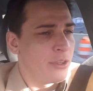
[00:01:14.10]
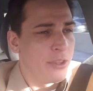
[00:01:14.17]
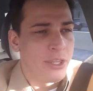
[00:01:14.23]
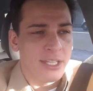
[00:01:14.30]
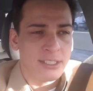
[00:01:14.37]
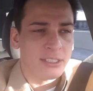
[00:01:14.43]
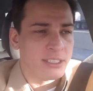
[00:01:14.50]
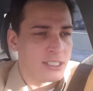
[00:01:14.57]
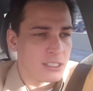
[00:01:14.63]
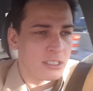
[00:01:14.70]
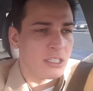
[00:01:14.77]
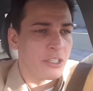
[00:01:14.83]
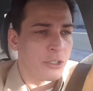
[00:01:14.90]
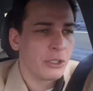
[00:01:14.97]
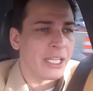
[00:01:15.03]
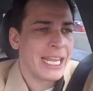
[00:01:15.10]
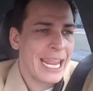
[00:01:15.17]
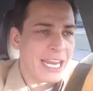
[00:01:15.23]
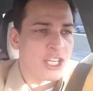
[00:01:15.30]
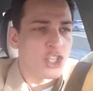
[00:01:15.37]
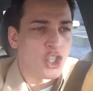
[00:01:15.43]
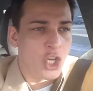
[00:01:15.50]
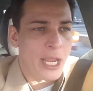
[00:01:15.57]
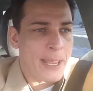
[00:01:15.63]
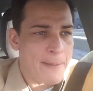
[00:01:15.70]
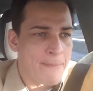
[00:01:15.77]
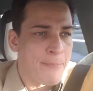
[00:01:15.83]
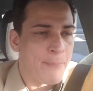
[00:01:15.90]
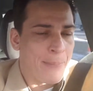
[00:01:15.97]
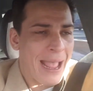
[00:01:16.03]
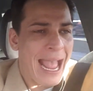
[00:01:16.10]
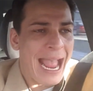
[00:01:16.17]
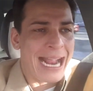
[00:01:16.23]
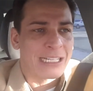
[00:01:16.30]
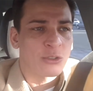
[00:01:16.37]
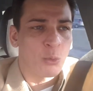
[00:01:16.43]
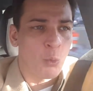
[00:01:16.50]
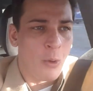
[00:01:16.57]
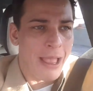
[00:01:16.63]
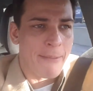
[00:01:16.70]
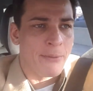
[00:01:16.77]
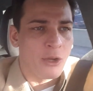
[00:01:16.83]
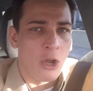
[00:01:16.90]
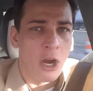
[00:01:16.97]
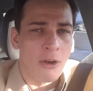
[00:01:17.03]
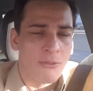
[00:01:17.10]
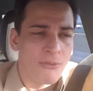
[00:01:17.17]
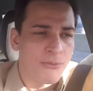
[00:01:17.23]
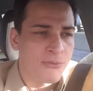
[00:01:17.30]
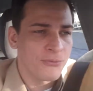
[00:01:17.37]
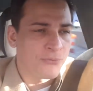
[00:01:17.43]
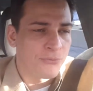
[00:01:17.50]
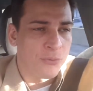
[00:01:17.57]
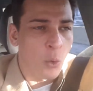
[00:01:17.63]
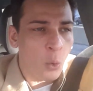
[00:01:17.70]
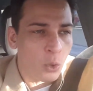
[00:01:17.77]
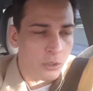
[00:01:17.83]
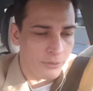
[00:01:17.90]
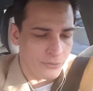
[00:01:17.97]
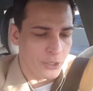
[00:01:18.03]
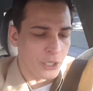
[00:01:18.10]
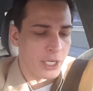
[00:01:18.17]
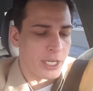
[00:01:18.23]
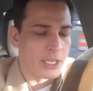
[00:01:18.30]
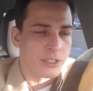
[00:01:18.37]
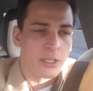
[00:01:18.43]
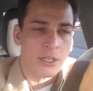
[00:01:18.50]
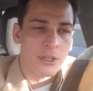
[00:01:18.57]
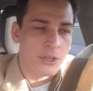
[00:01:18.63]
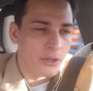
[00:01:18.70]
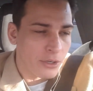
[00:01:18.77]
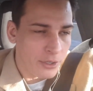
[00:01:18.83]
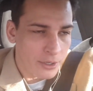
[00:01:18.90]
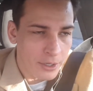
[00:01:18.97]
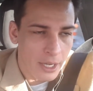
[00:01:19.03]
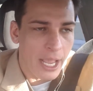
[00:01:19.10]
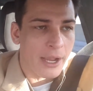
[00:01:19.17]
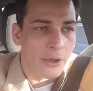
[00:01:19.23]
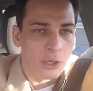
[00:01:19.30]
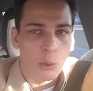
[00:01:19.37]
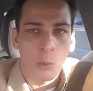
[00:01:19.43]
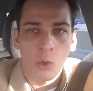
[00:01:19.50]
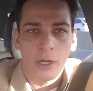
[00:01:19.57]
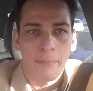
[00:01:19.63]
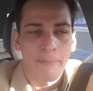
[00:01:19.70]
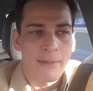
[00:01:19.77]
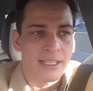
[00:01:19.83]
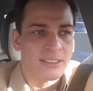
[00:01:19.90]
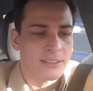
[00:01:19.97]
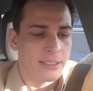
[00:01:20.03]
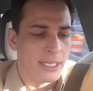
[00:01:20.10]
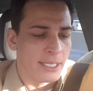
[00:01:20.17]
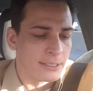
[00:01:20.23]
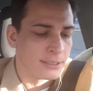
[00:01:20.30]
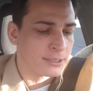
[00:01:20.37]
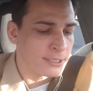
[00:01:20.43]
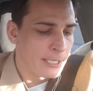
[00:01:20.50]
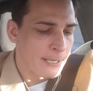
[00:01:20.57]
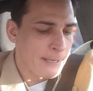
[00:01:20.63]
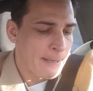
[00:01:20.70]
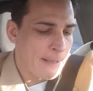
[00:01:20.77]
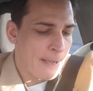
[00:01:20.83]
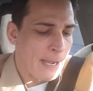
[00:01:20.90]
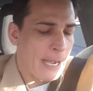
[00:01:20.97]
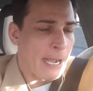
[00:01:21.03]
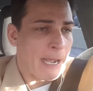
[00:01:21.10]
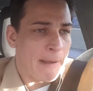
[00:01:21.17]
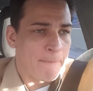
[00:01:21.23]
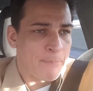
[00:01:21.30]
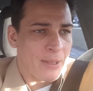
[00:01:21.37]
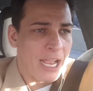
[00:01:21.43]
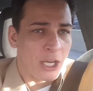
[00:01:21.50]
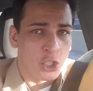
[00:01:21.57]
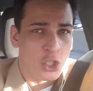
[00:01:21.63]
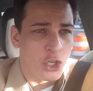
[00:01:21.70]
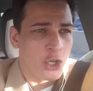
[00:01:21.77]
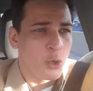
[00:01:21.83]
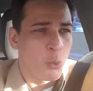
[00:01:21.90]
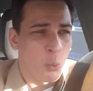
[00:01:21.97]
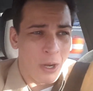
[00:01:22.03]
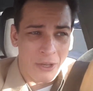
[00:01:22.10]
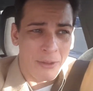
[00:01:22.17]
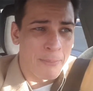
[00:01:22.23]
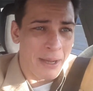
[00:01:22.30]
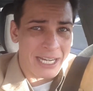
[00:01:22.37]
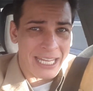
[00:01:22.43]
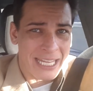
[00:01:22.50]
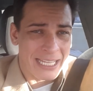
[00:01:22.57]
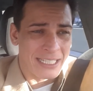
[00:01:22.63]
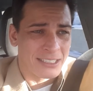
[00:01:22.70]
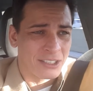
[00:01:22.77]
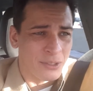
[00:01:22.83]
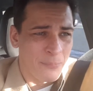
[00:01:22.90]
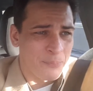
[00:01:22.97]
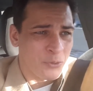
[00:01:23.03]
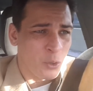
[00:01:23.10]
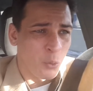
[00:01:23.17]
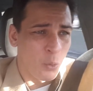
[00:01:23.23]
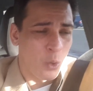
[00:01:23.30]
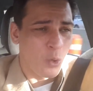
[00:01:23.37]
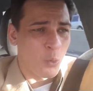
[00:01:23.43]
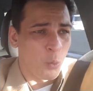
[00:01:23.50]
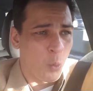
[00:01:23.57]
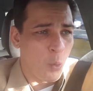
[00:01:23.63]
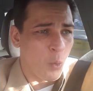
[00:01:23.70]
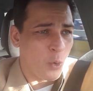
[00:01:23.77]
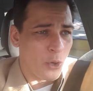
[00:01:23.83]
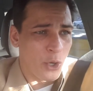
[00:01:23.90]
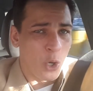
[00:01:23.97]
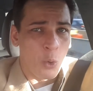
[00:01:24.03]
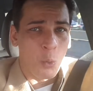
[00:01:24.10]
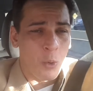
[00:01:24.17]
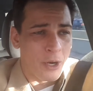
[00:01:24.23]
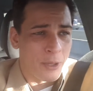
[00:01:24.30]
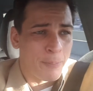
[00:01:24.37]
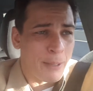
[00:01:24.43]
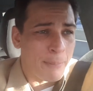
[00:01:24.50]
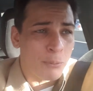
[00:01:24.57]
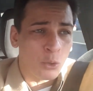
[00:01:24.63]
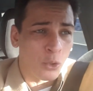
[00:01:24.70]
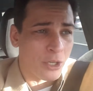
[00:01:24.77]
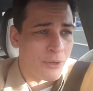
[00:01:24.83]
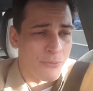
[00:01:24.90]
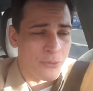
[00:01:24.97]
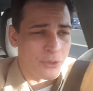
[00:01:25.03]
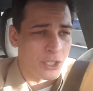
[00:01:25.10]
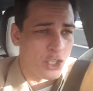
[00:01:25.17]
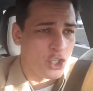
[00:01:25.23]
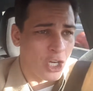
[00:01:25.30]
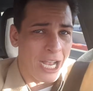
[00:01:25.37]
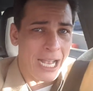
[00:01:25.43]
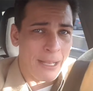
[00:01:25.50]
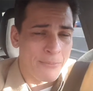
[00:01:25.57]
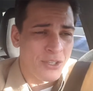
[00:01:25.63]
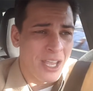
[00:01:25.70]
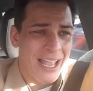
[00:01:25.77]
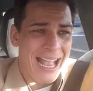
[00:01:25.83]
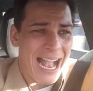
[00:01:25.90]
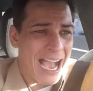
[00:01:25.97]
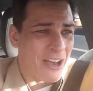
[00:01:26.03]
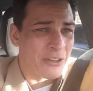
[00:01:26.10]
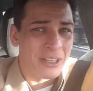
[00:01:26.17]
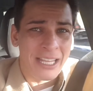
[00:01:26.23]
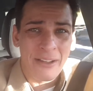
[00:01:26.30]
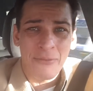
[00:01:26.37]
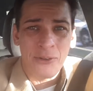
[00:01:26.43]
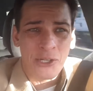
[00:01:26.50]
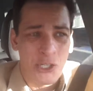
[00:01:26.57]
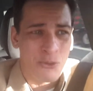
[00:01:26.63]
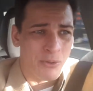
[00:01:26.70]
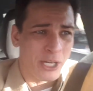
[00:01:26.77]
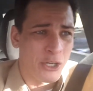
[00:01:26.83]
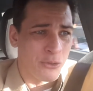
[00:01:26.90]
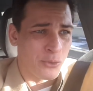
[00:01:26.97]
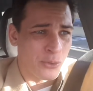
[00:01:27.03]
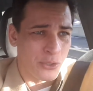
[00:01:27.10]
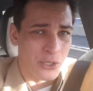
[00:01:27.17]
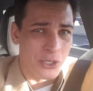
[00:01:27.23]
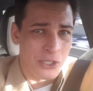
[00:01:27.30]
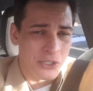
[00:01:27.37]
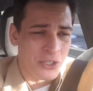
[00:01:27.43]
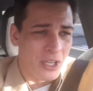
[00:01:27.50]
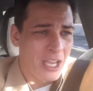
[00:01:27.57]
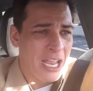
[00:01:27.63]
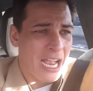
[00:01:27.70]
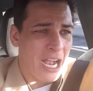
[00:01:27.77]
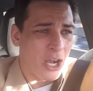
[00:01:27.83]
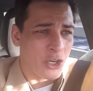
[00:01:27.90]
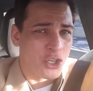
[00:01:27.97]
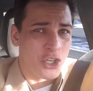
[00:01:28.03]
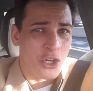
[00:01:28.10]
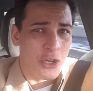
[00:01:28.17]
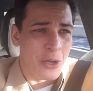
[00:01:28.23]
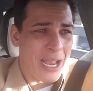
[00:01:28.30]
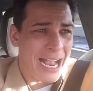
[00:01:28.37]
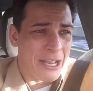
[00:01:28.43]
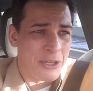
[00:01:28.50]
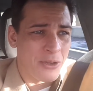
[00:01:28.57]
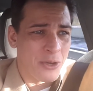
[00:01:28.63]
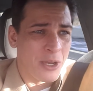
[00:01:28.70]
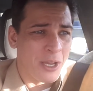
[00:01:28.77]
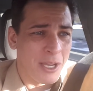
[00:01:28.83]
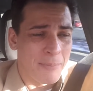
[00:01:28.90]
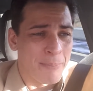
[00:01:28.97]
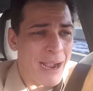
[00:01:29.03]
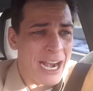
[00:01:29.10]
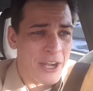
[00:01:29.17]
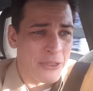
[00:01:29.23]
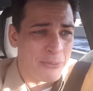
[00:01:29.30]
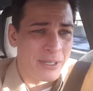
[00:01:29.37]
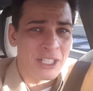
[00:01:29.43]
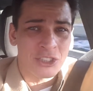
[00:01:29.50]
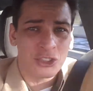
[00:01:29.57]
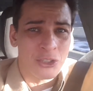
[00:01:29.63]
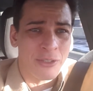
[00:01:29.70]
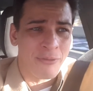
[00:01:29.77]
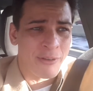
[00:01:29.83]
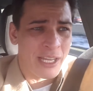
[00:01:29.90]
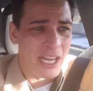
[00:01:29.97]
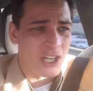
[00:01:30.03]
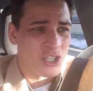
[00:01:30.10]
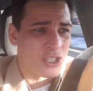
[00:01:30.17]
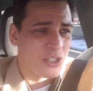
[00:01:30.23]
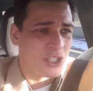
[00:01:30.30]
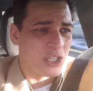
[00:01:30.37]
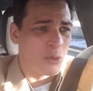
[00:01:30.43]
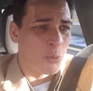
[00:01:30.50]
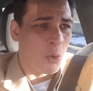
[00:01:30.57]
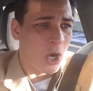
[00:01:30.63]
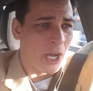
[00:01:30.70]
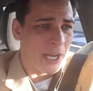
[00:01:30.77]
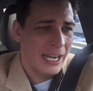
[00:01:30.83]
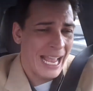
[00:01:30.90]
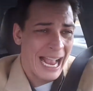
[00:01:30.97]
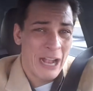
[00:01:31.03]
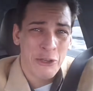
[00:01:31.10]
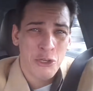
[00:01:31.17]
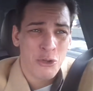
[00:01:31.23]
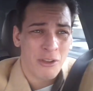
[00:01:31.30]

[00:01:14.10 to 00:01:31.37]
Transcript: this is literally a jam-packed webinar full of goodies. You're not going to want to miss this. Um, I'll show you where the money is you know where the people looking for the jobs how to leverage recruiters i'll show you how you can combine three certifications in one how you